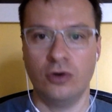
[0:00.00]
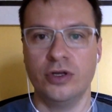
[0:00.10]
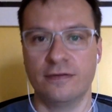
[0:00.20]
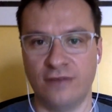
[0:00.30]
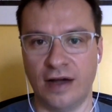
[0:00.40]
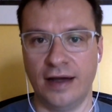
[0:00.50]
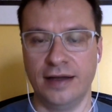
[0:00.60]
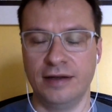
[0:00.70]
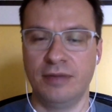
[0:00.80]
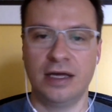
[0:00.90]
you're
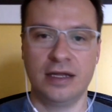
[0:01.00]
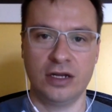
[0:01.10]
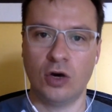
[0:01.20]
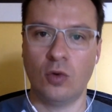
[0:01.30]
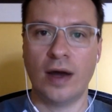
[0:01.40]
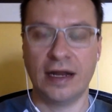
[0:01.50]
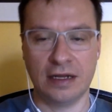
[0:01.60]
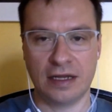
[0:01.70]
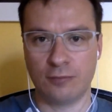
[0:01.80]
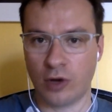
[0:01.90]
fine, because you don't want any
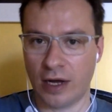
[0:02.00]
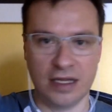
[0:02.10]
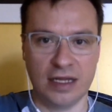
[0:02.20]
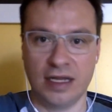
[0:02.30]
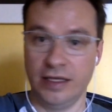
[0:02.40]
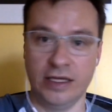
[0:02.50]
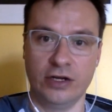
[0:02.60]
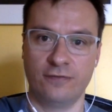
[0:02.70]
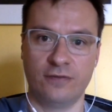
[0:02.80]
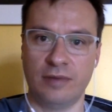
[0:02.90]
surprises a
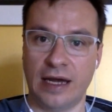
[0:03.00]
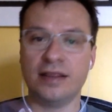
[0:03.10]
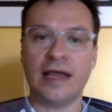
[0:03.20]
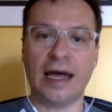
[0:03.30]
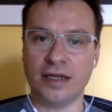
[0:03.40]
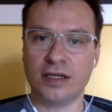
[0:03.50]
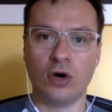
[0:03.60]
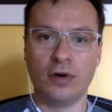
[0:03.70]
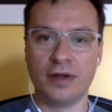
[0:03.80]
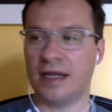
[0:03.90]
year from now. That
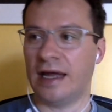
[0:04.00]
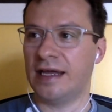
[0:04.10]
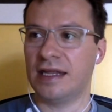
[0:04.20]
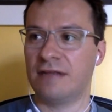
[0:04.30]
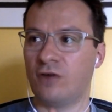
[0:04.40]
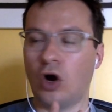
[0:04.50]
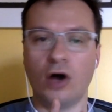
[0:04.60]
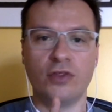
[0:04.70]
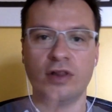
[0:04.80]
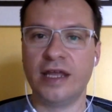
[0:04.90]
goes, I guess, for
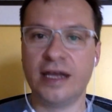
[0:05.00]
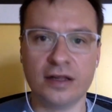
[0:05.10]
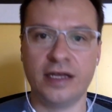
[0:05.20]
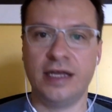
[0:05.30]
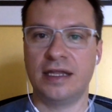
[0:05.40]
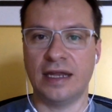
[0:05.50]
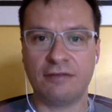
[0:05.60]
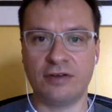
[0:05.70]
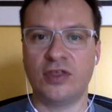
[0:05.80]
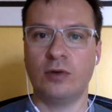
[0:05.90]
all the legalese and
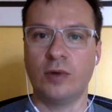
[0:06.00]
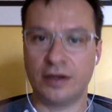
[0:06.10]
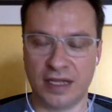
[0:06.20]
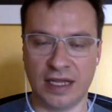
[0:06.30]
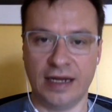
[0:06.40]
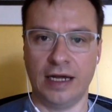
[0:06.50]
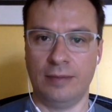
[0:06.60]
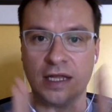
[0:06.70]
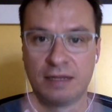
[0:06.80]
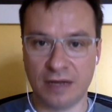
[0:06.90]
everything when you're setting
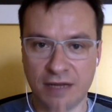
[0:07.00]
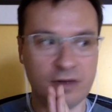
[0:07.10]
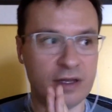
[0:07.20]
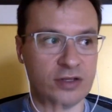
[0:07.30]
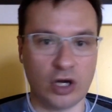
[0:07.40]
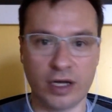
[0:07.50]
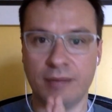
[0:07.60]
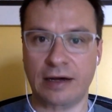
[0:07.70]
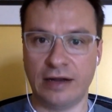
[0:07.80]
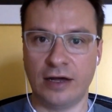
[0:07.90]
up. Specifically talking
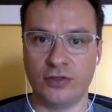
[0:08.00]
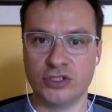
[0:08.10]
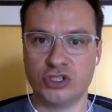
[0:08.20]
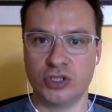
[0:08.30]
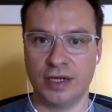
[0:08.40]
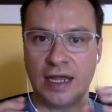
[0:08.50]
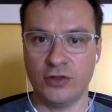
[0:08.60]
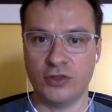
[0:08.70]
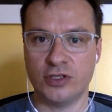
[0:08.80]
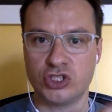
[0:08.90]
about health insurance.
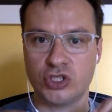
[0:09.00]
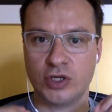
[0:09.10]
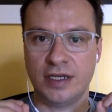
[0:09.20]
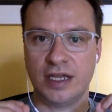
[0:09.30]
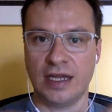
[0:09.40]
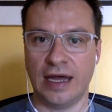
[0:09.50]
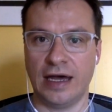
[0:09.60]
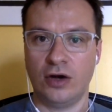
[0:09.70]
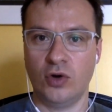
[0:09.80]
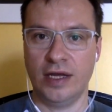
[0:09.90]
Health insurance
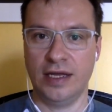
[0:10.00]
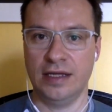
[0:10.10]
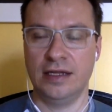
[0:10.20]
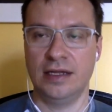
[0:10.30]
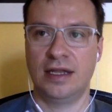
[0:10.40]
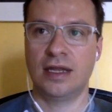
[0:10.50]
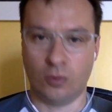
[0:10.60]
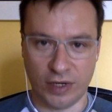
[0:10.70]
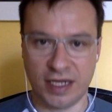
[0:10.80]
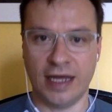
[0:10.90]
now is,
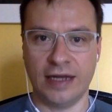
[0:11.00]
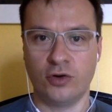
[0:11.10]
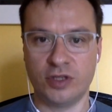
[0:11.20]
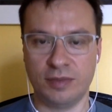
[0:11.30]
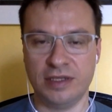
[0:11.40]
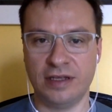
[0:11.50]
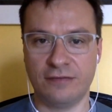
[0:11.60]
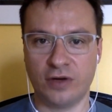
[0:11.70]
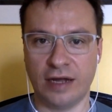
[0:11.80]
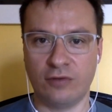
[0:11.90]
once again, going to be
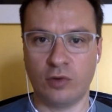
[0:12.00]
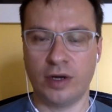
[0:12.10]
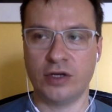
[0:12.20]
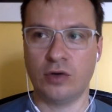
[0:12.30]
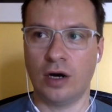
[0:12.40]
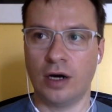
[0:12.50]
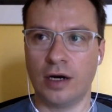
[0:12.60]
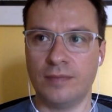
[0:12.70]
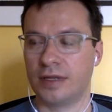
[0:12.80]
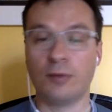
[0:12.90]
different everywhere you
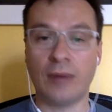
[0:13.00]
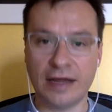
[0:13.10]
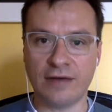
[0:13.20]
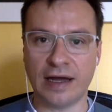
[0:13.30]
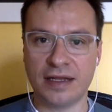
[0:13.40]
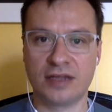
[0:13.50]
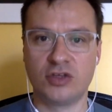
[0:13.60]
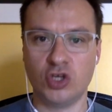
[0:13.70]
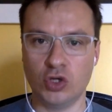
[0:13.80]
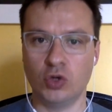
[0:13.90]
are. So my advice
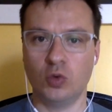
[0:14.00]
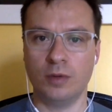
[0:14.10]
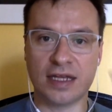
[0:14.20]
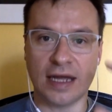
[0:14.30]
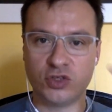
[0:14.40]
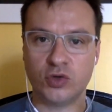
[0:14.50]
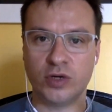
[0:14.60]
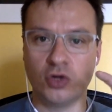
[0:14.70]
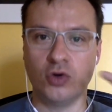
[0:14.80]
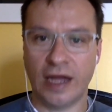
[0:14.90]
to you would be not to
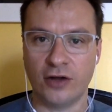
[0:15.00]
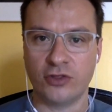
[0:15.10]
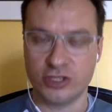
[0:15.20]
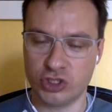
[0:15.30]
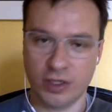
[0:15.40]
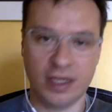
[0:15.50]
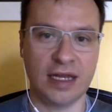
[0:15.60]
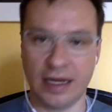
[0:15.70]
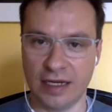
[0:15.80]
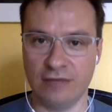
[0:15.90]
include health insurance
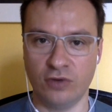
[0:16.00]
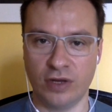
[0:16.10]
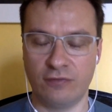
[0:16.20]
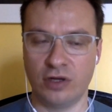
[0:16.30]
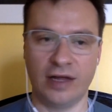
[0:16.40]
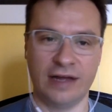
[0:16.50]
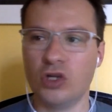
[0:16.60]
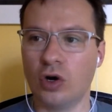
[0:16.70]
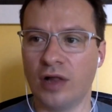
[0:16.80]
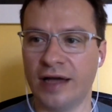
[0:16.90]
in any invoice for a client.
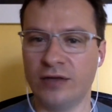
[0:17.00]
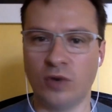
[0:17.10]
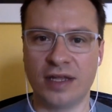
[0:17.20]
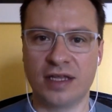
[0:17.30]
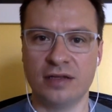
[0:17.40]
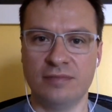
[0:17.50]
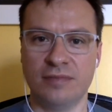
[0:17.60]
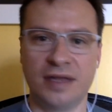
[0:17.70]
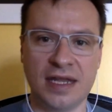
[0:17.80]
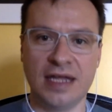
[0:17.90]
No client wants to
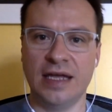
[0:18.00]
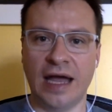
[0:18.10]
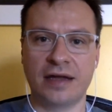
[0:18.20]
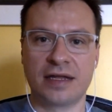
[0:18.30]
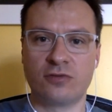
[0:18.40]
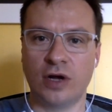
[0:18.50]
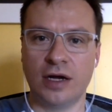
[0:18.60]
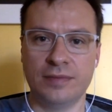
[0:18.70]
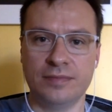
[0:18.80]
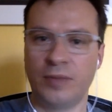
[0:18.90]
see
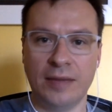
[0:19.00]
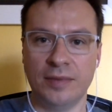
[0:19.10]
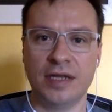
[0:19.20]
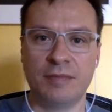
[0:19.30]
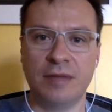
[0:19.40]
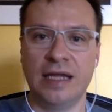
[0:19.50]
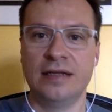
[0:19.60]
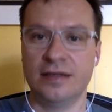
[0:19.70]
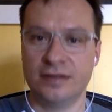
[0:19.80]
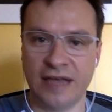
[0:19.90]
extra payments
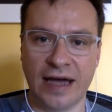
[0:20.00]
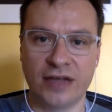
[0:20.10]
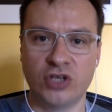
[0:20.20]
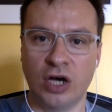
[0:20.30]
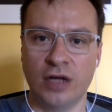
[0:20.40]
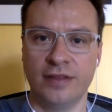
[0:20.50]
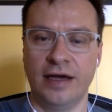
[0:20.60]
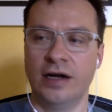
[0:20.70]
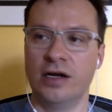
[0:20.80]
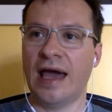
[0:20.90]
being tacked on
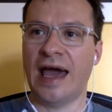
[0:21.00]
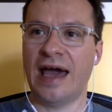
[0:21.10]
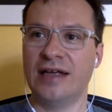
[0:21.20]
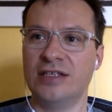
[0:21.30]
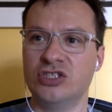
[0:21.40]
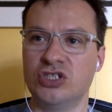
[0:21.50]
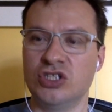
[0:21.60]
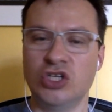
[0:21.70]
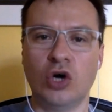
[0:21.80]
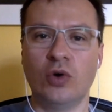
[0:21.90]
there, and
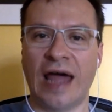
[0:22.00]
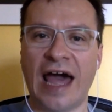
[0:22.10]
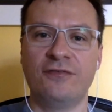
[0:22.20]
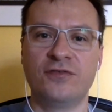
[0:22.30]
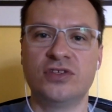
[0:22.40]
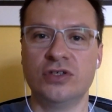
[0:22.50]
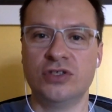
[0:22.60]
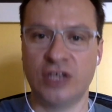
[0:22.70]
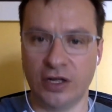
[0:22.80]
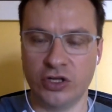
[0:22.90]
you don't have to
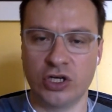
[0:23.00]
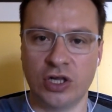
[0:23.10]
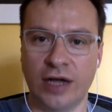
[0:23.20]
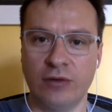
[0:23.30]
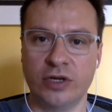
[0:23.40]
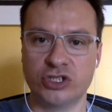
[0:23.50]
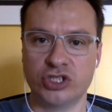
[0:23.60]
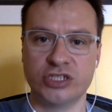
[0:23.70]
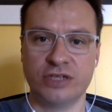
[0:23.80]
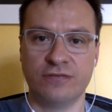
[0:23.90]
tell your client what you're
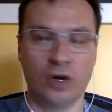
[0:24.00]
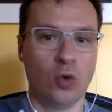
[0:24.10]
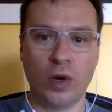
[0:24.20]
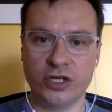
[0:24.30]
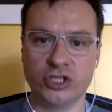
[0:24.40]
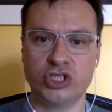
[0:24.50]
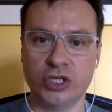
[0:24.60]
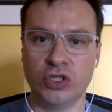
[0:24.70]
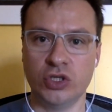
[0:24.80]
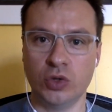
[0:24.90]
charging for. What you
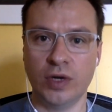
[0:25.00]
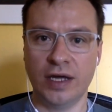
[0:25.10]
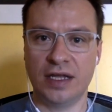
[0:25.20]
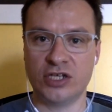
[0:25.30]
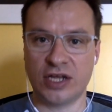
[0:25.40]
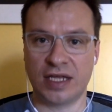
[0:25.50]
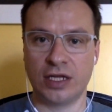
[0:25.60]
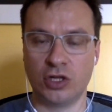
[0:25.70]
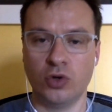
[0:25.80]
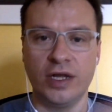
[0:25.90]
should do is just
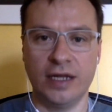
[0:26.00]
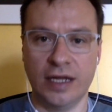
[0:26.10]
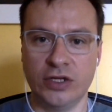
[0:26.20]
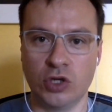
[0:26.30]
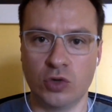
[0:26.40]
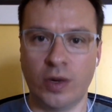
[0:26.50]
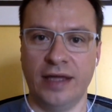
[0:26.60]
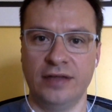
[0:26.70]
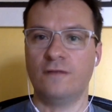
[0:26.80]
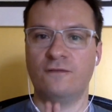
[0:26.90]
include it in your
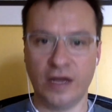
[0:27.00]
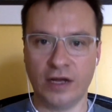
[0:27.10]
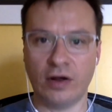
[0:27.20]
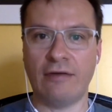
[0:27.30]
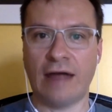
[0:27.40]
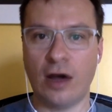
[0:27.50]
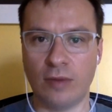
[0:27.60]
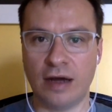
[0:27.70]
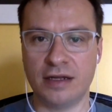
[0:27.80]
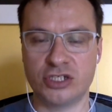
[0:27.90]
rate. Figure out how
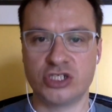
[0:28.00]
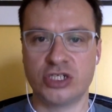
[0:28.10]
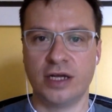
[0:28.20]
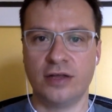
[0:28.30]
much